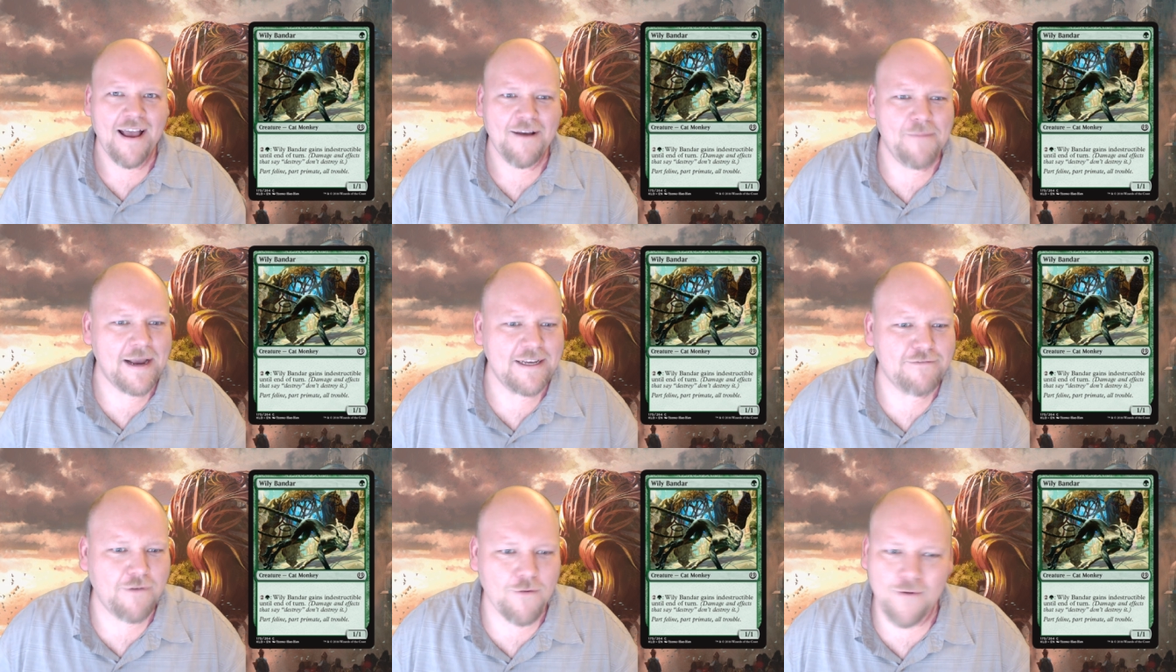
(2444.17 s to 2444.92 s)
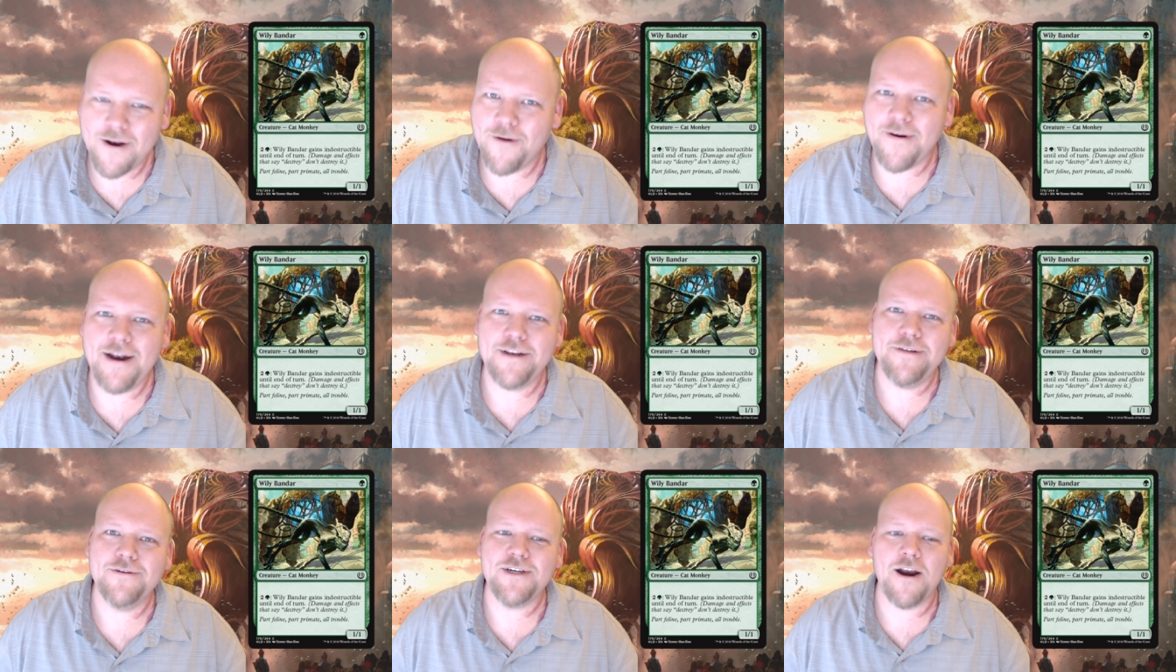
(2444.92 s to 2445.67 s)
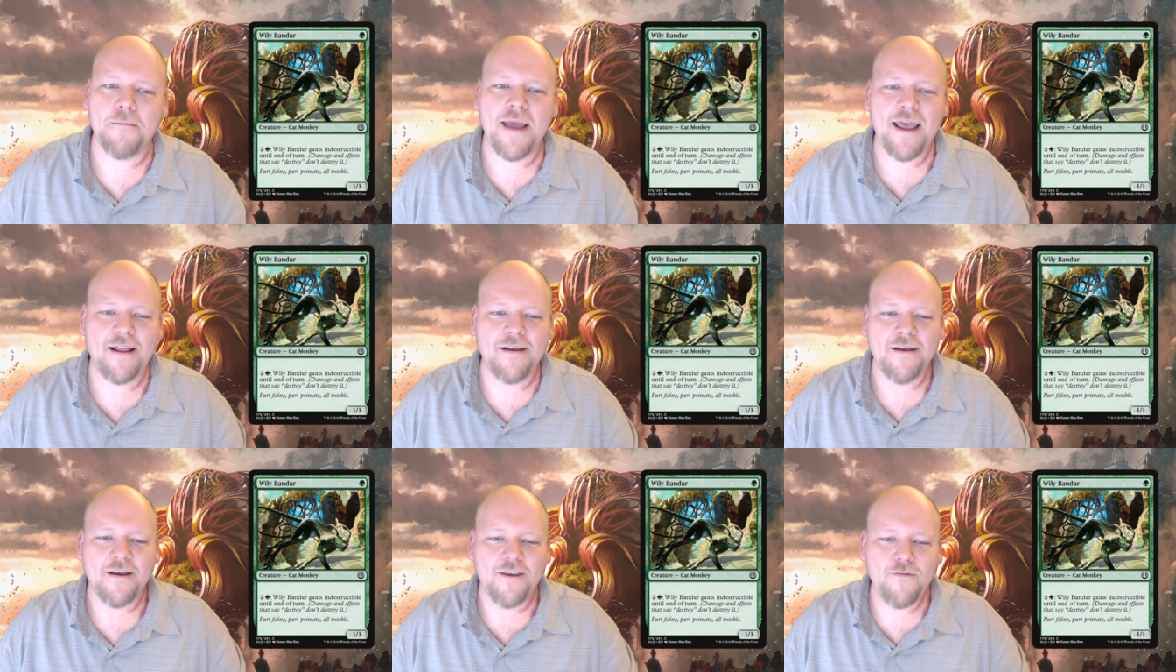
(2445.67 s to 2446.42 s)
Because for one green and two generic mana,
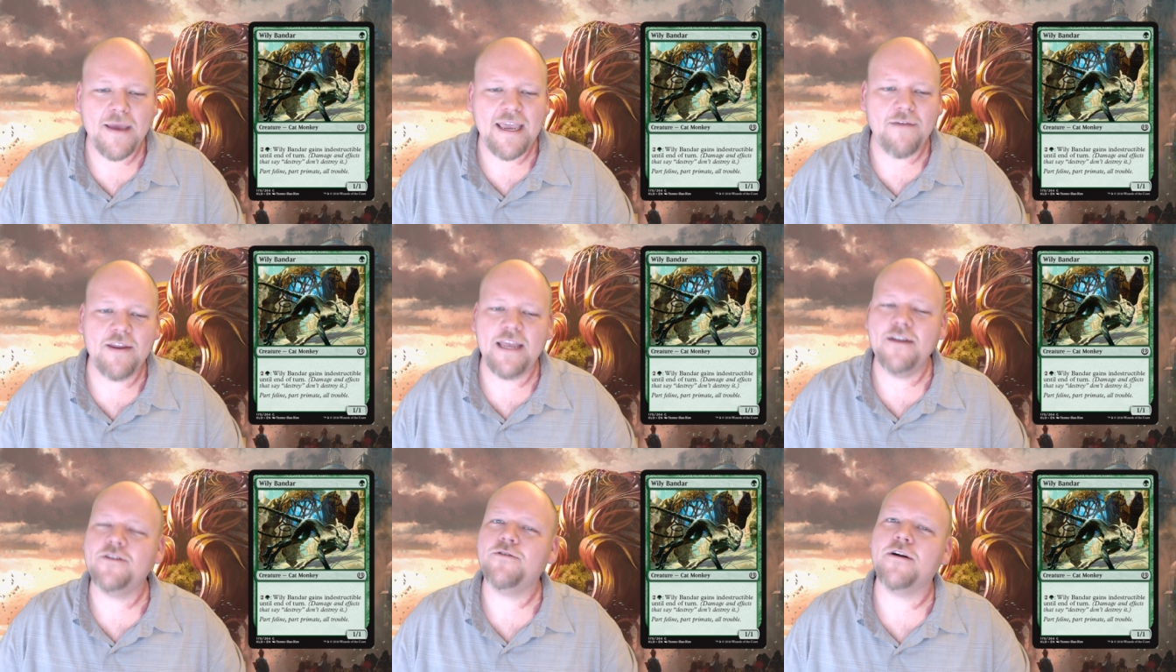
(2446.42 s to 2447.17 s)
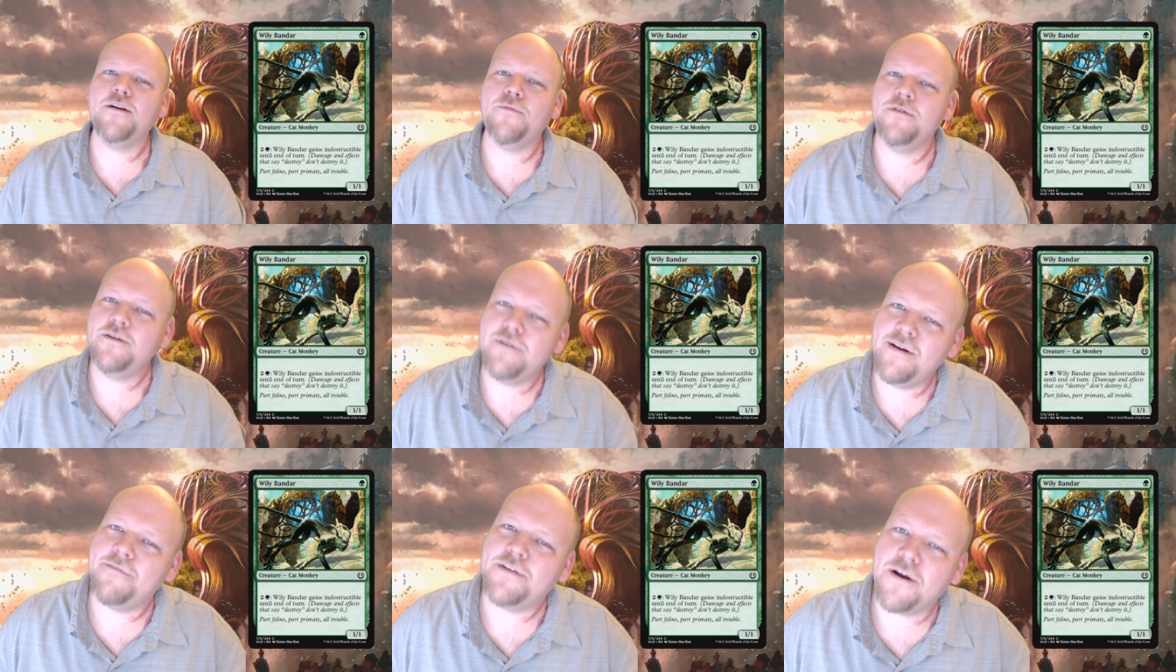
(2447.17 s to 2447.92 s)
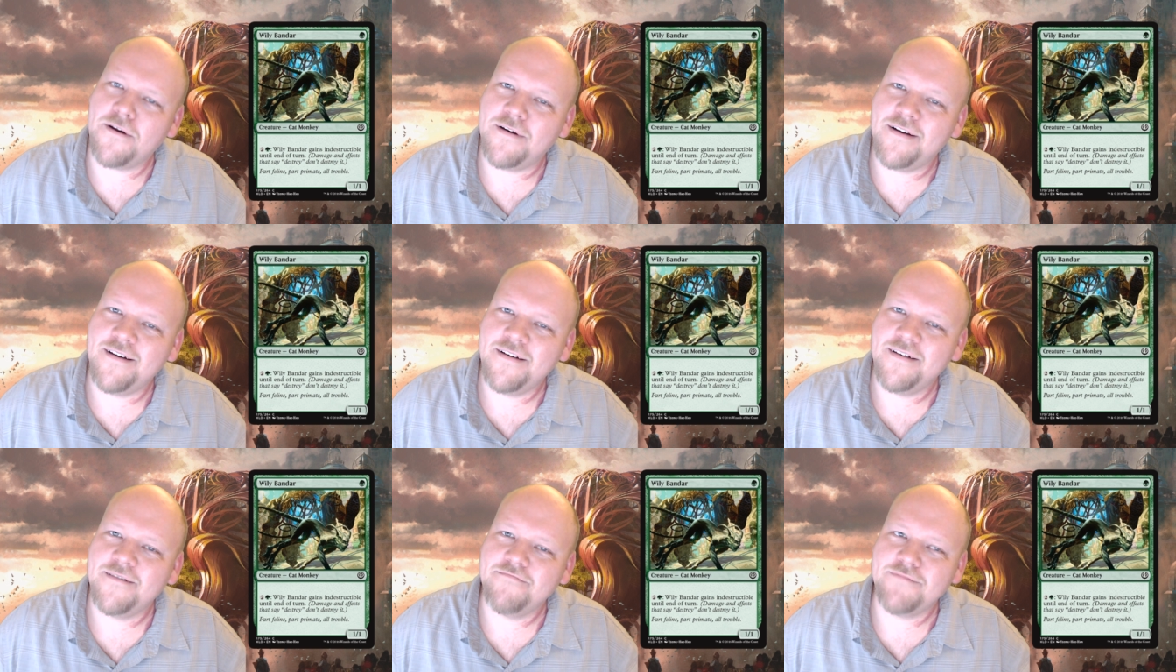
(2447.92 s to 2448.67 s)
you may give it indestructible until end of turn.
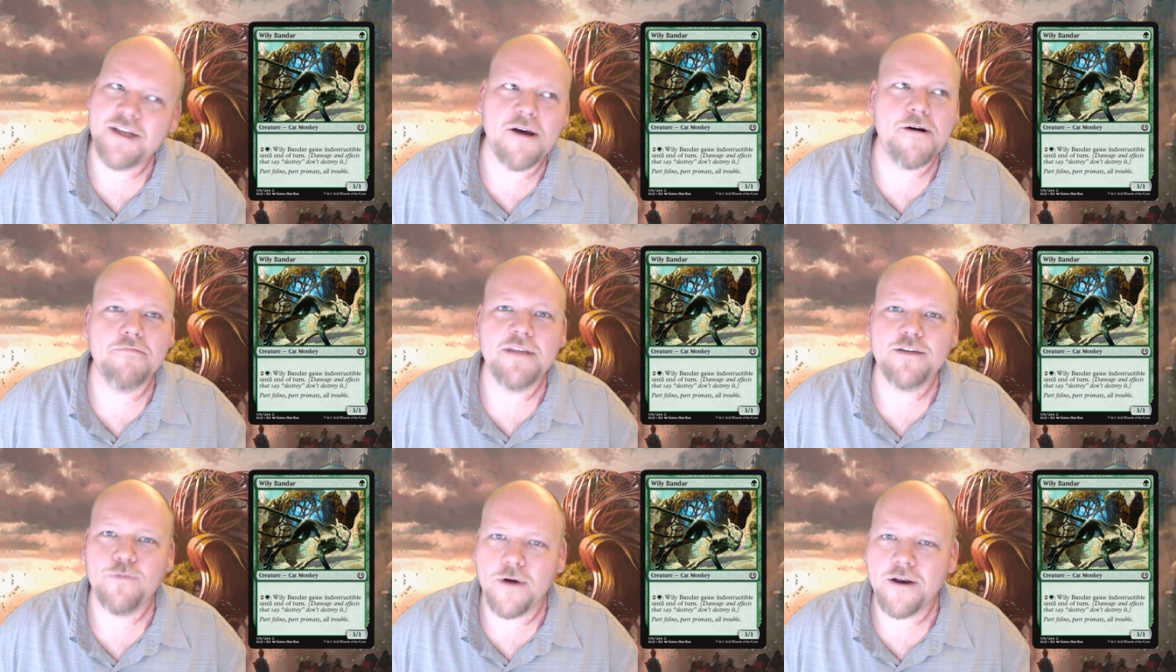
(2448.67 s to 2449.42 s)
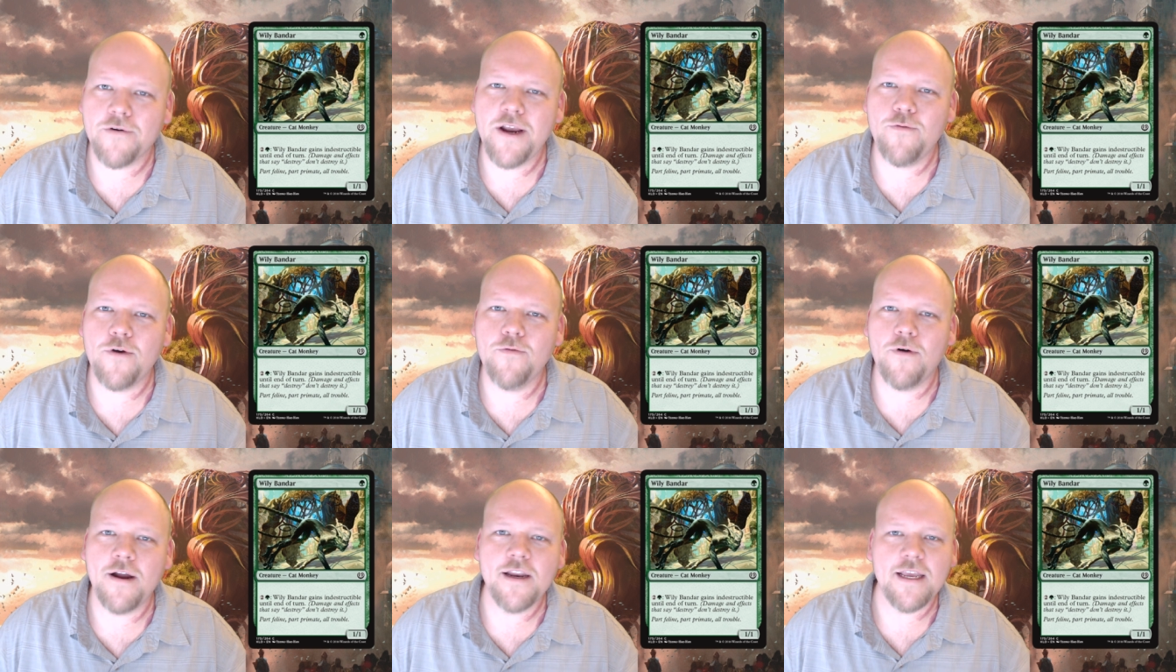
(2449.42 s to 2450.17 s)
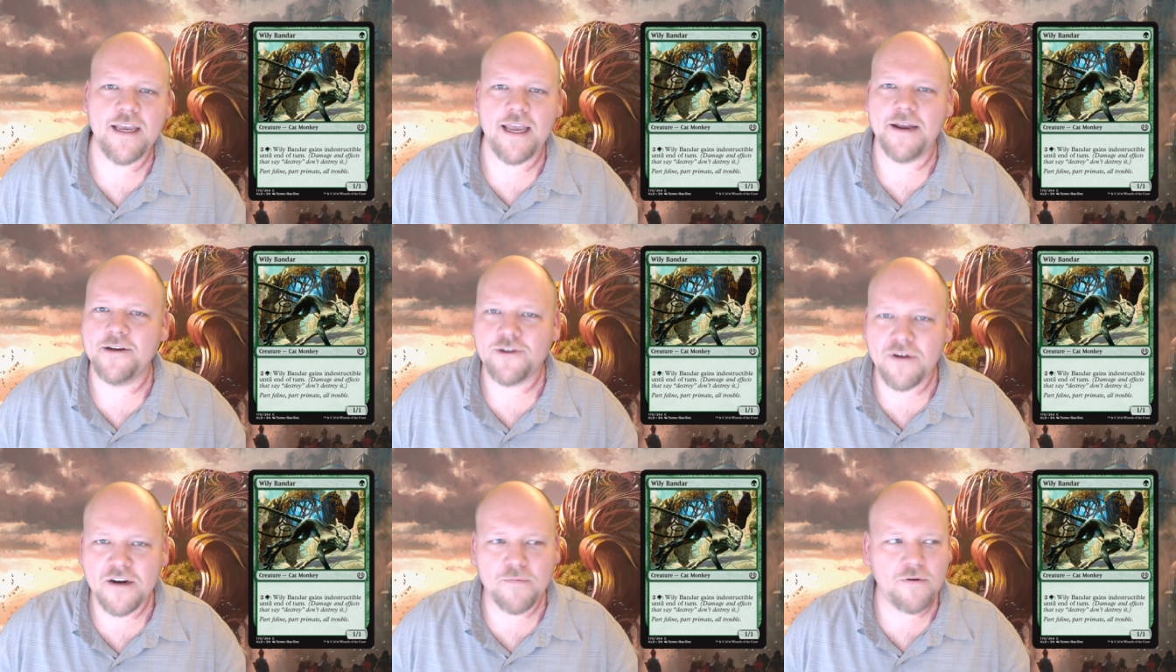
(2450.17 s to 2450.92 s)
So this one green 1 1 can get
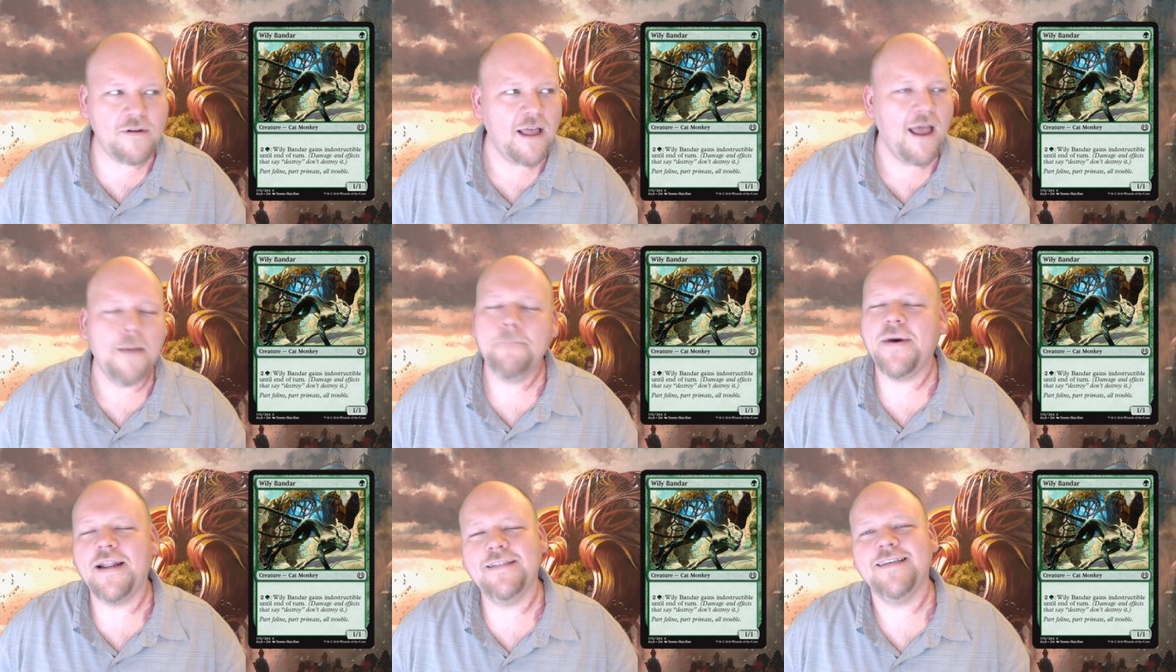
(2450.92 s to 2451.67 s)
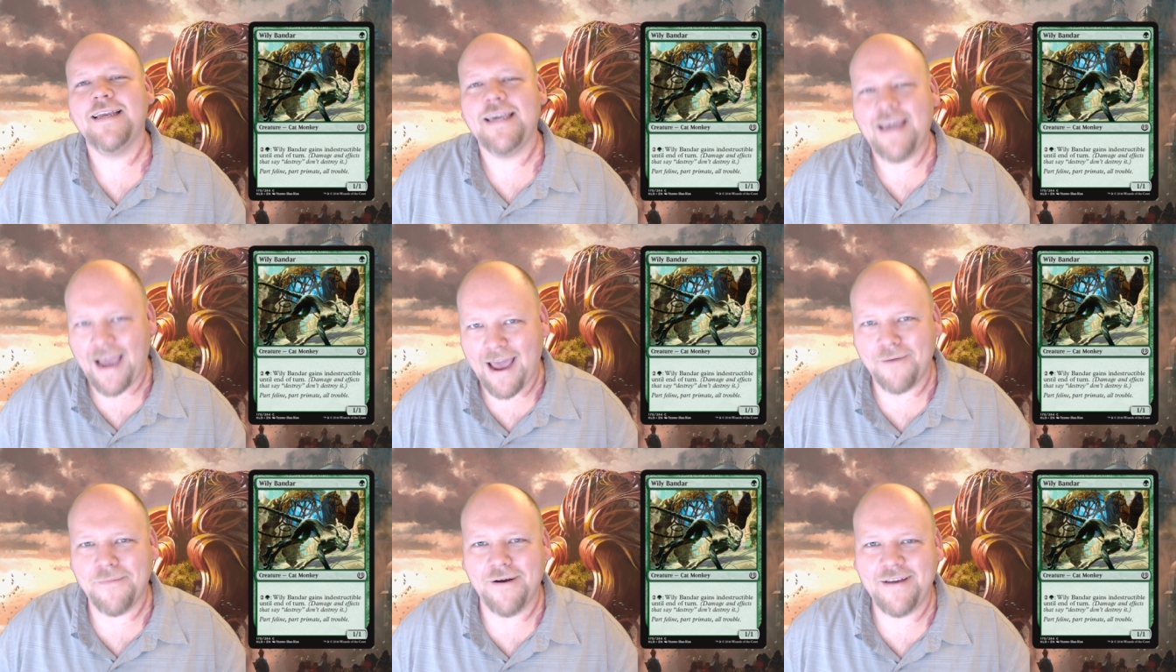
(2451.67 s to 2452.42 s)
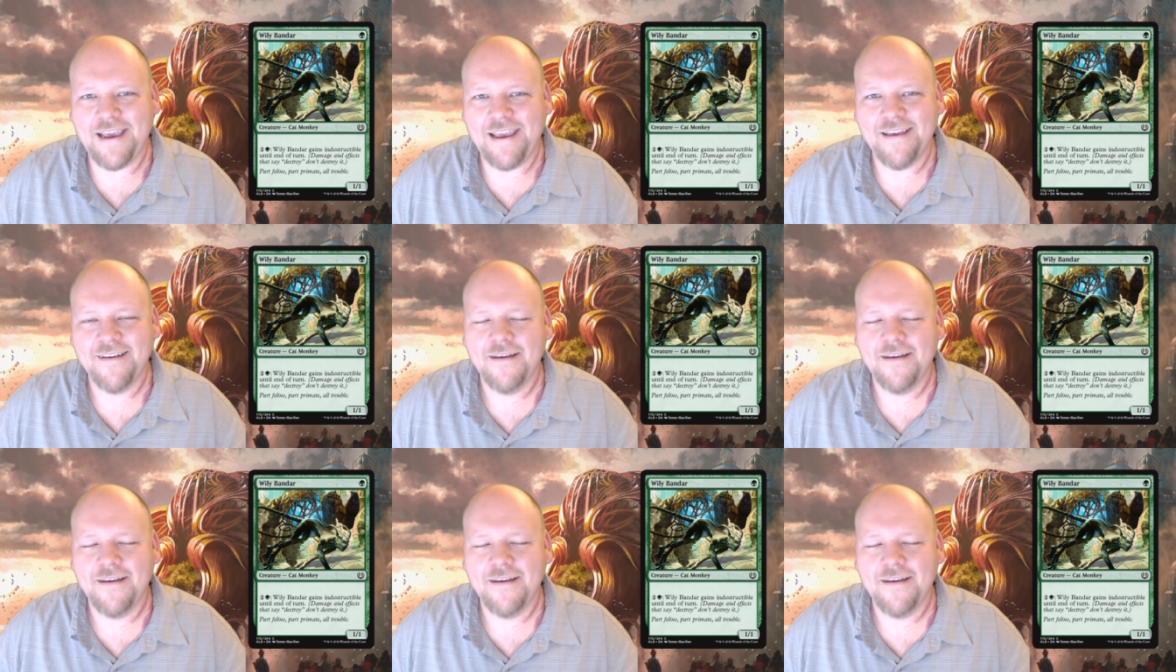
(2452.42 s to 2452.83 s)
indestructible, but it's a cat monkey.